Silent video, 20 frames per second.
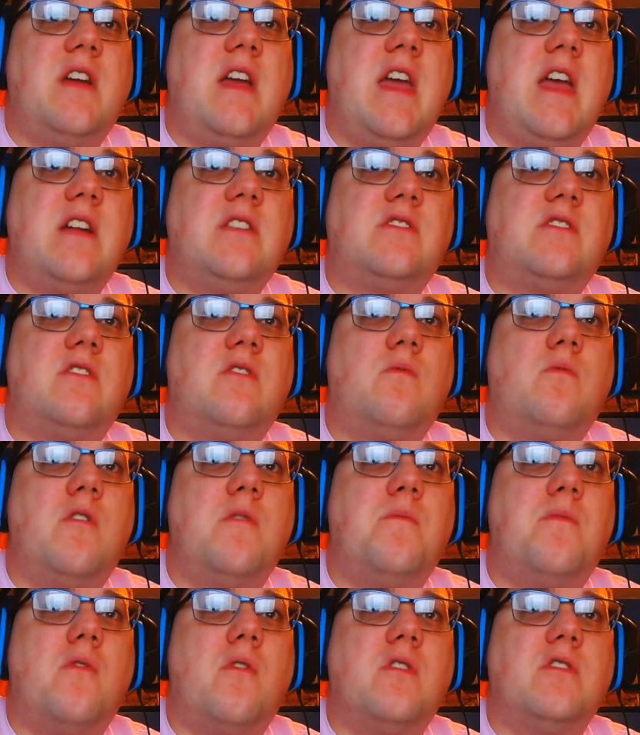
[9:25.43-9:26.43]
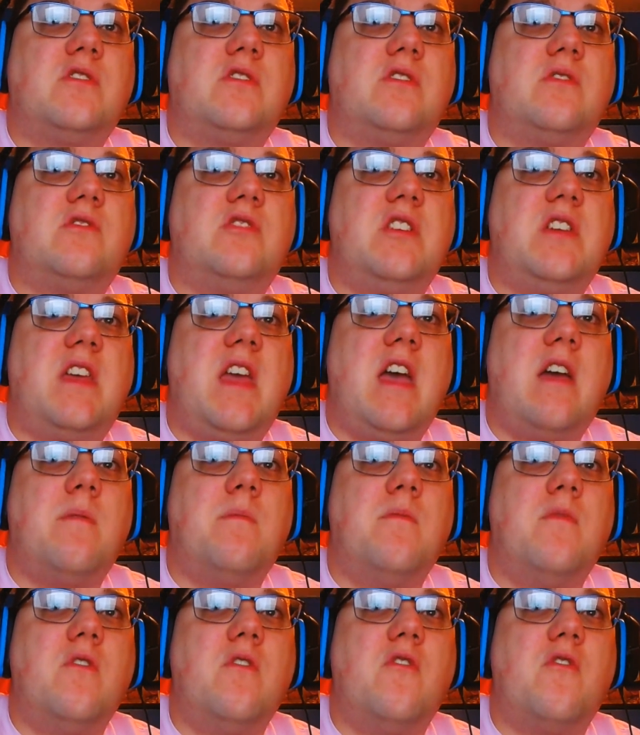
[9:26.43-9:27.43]
hands to the wood boards so she
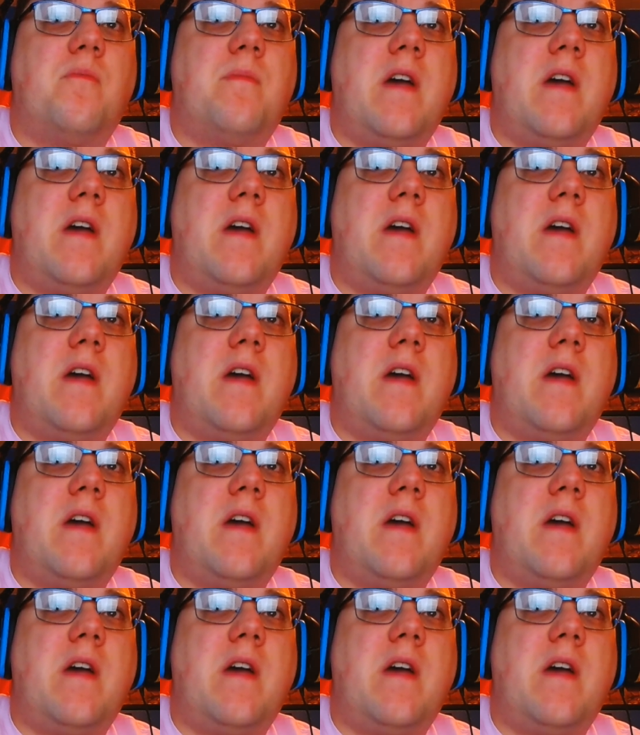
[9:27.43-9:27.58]
can't move.